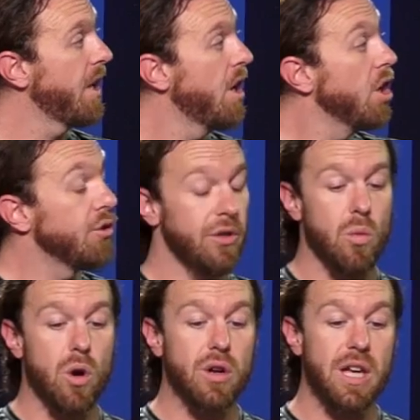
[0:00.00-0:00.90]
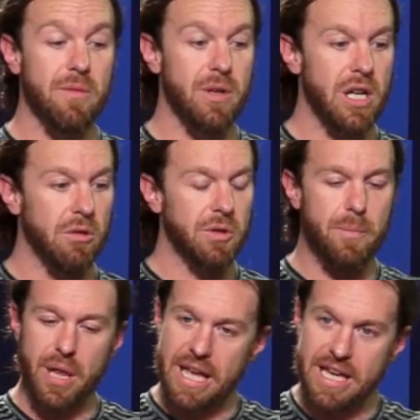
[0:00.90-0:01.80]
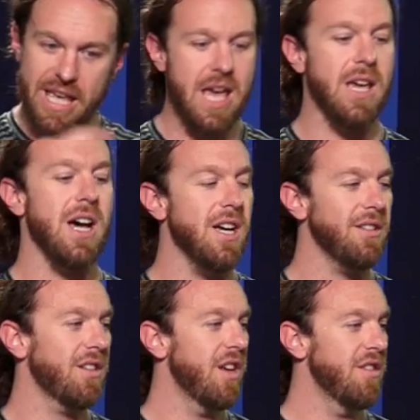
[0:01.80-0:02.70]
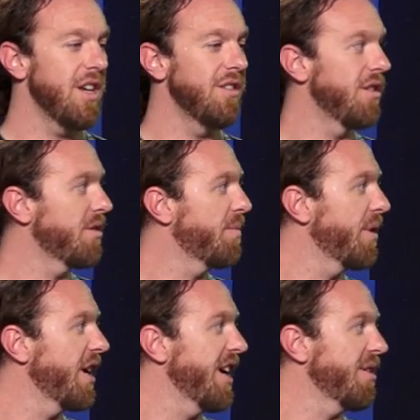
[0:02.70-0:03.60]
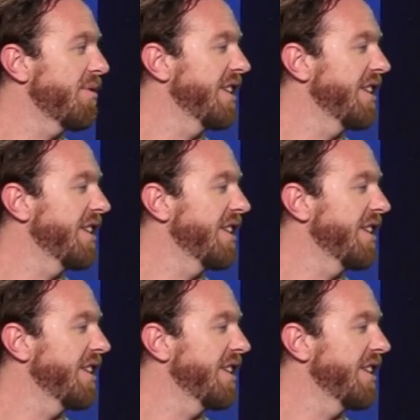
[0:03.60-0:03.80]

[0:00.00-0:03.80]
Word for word: -hmm. So you work on being able to play chaos and then just play the